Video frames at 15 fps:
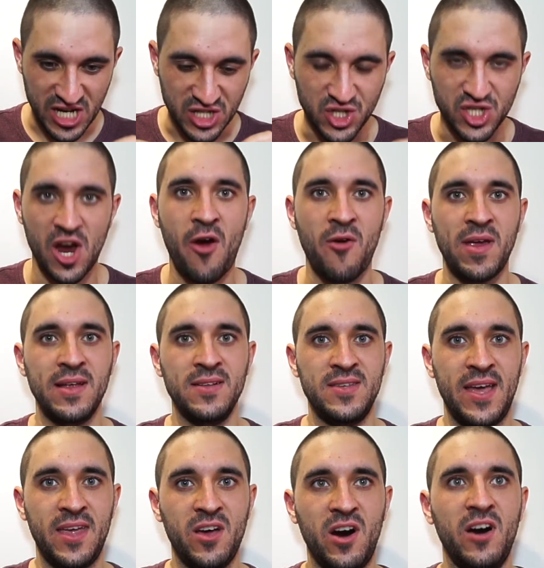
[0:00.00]
a jarring
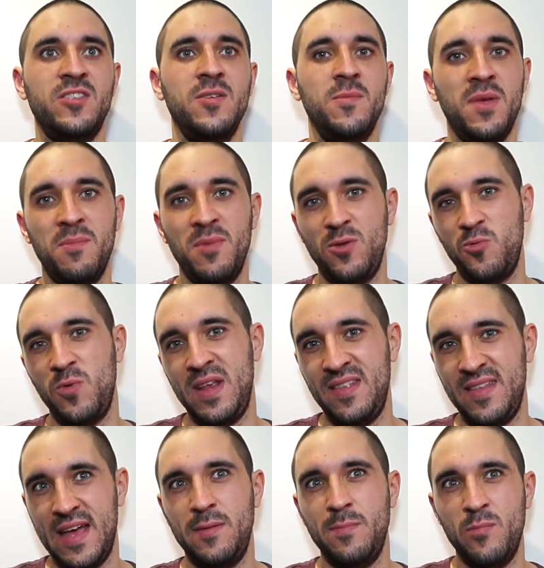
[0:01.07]
dichotomy between
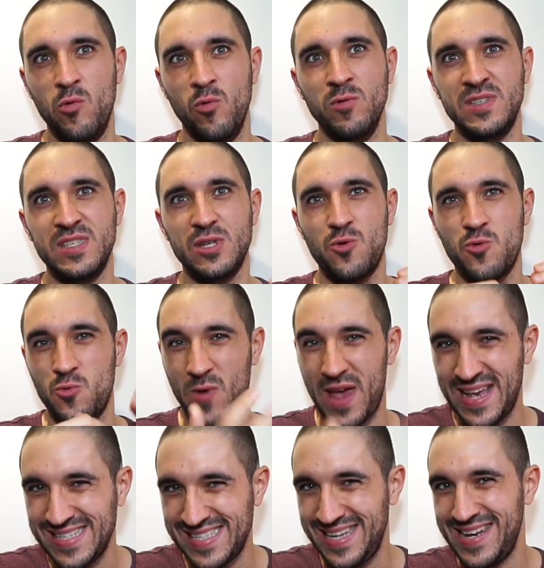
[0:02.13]
Deadpool's
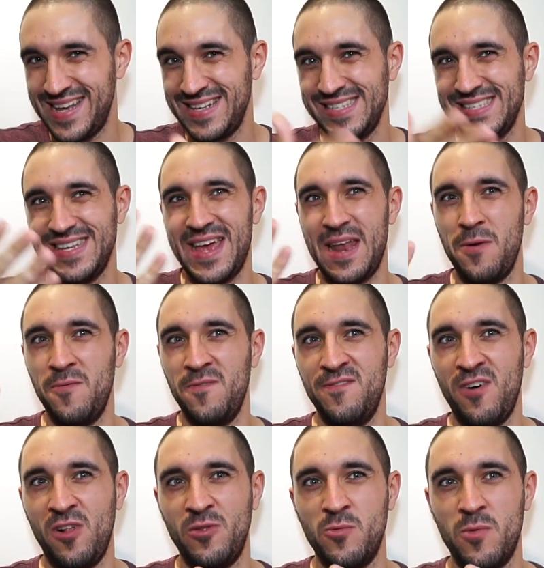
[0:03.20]
craziness and
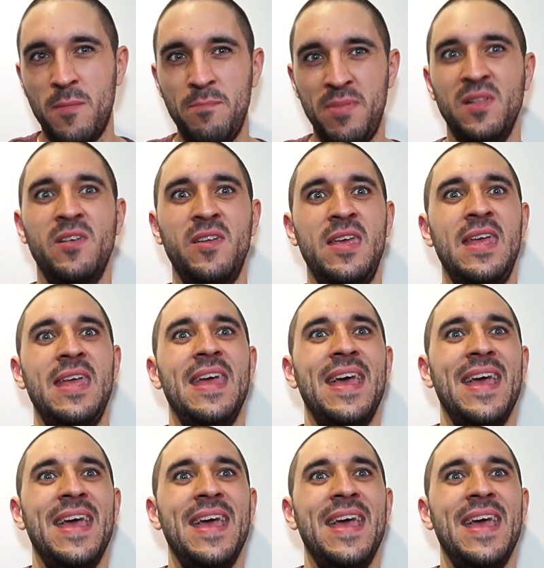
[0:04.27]
vulnerability.